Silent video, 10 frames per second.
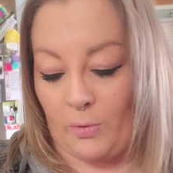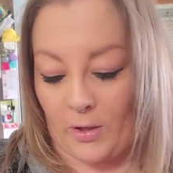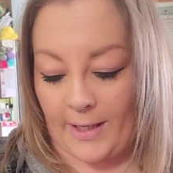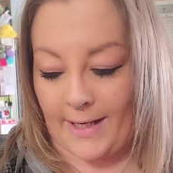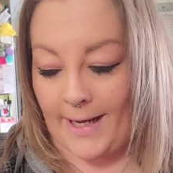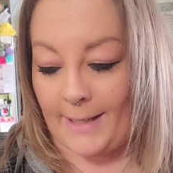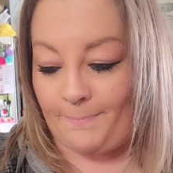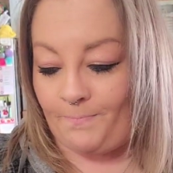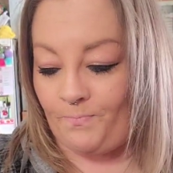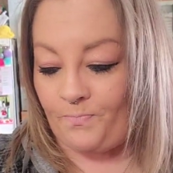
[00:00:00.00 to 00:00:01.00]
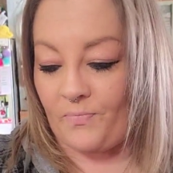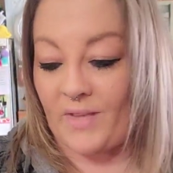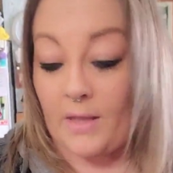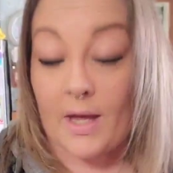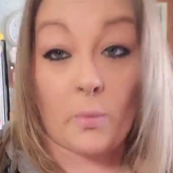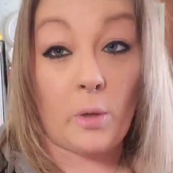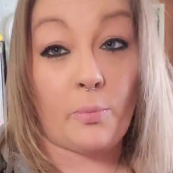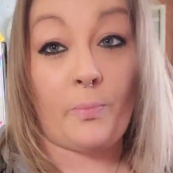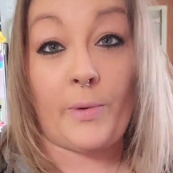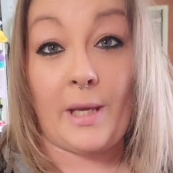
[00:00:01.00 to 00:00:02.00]
to put it in that
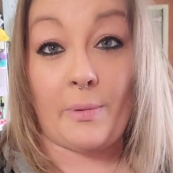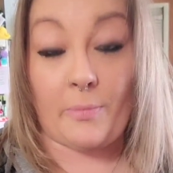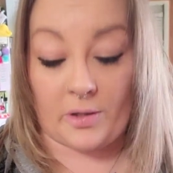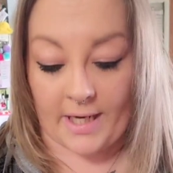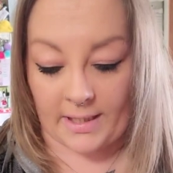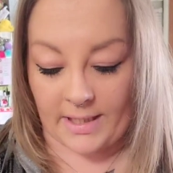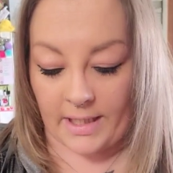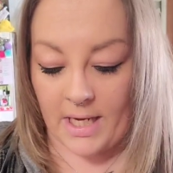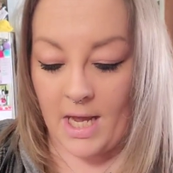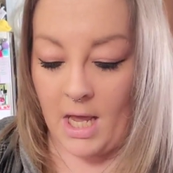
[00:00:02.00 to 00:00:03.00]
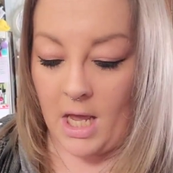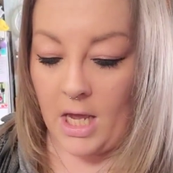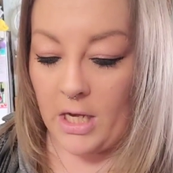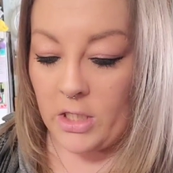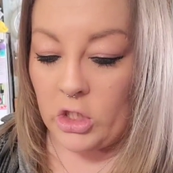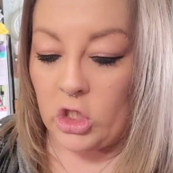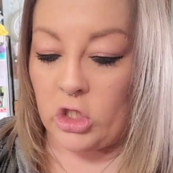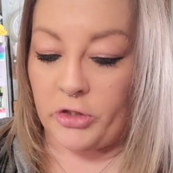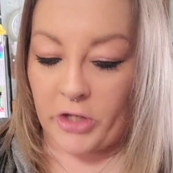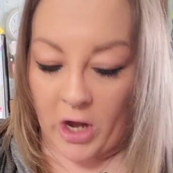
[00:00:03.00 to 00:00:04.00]
will keep it protected.
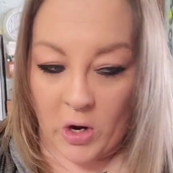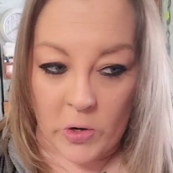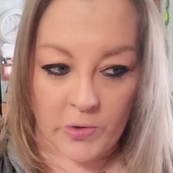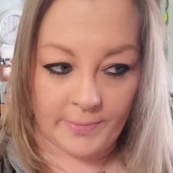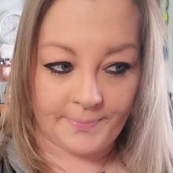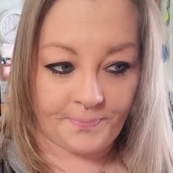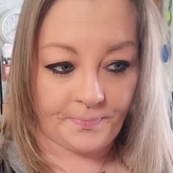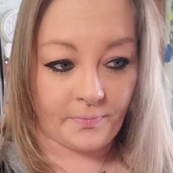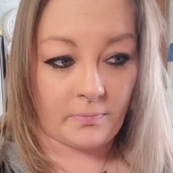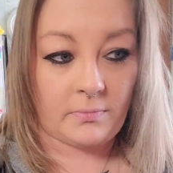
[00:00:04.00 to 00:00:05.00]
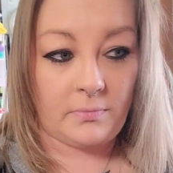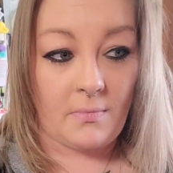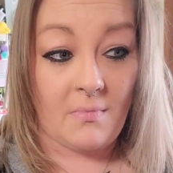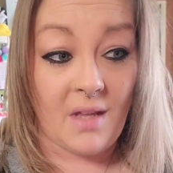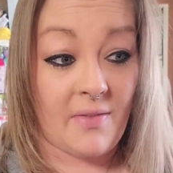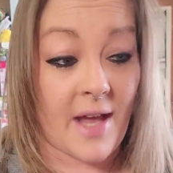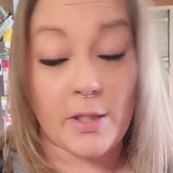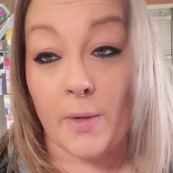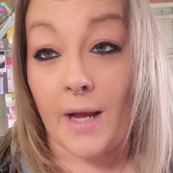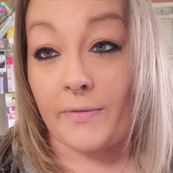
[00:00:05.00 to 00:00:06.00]
So
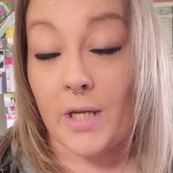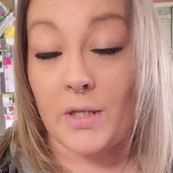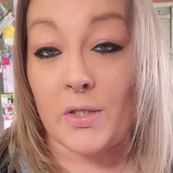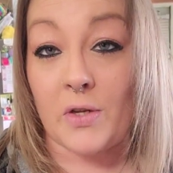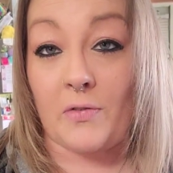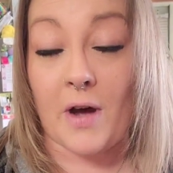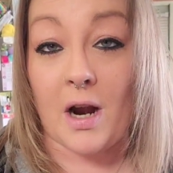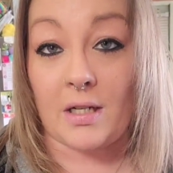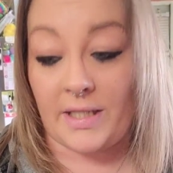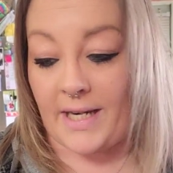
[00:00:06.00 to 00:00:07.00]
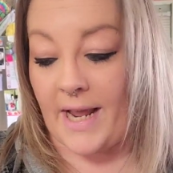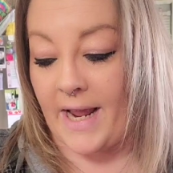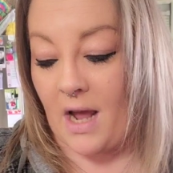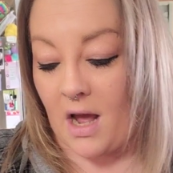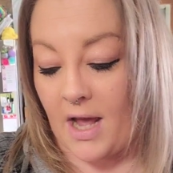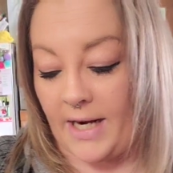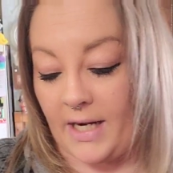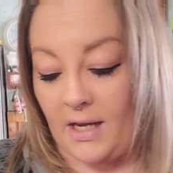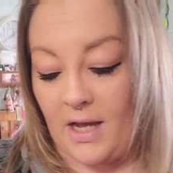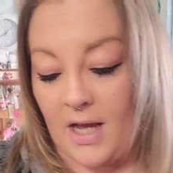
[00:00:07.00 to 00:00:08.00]
that's what I've done so far today
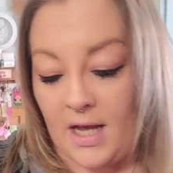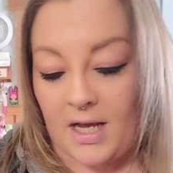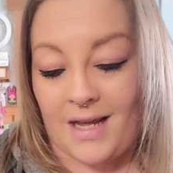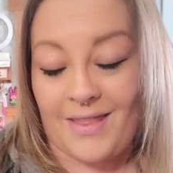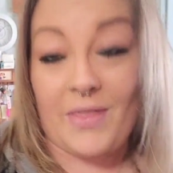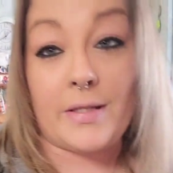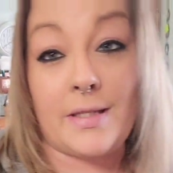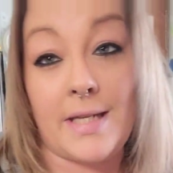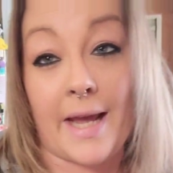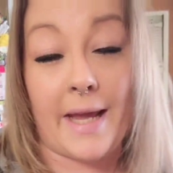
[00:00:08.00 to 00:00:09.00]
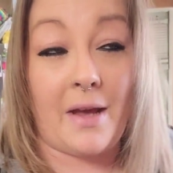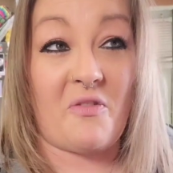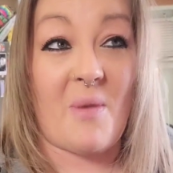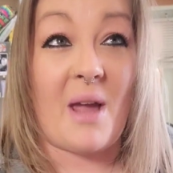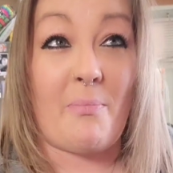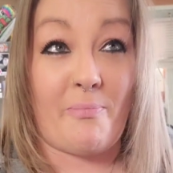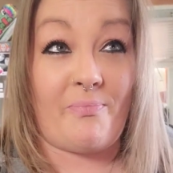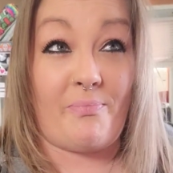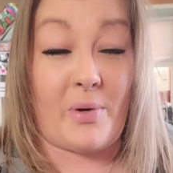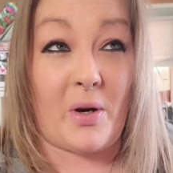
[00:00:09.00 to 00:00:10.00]
on this day of my
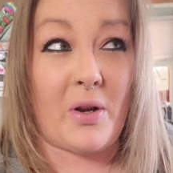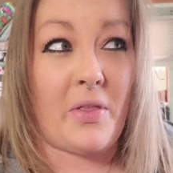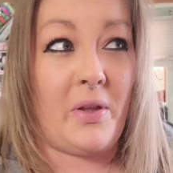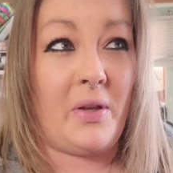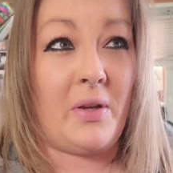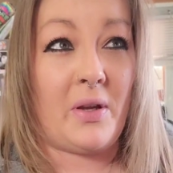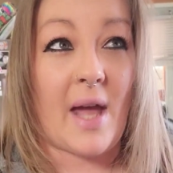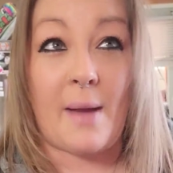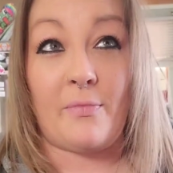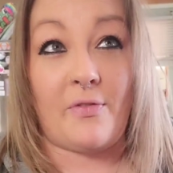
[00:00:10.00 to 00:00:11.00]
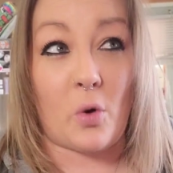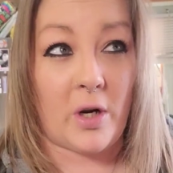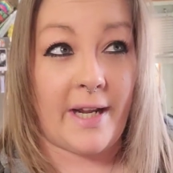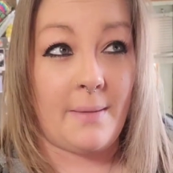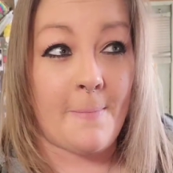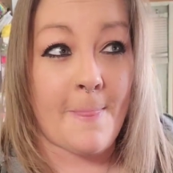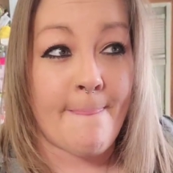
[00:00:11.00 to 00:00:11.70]
birth. I'm 40.